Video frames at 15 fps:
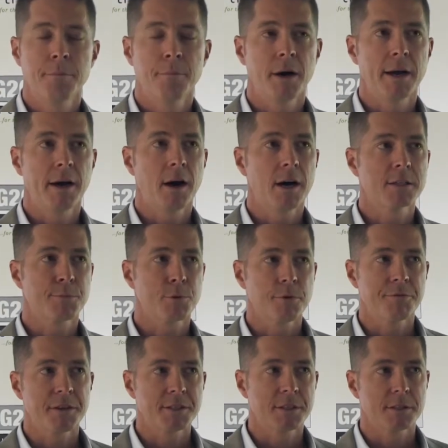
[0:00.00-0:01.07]
My
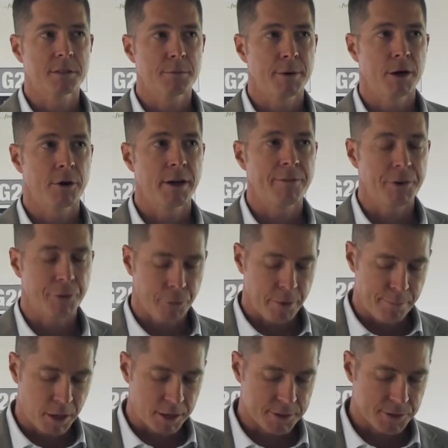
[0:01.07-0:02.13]
hospital visits about every
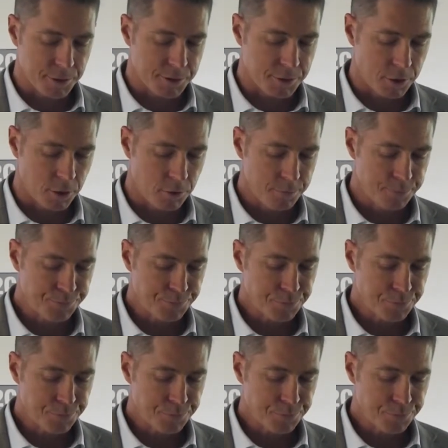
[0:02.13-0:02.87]
3 months or so.